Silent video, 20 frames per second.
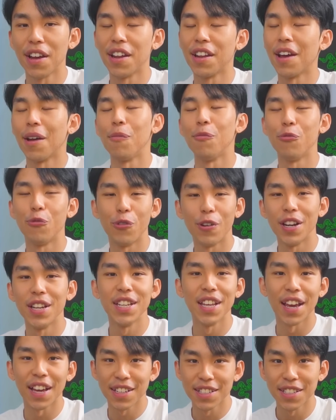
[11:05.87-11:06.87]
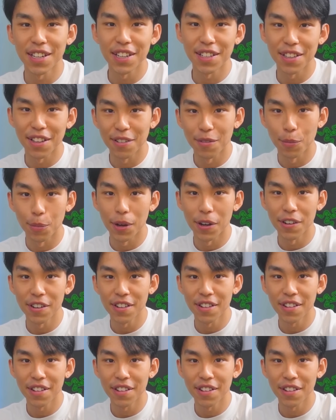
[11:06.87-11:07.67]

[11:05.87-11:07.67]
and I'm really excited about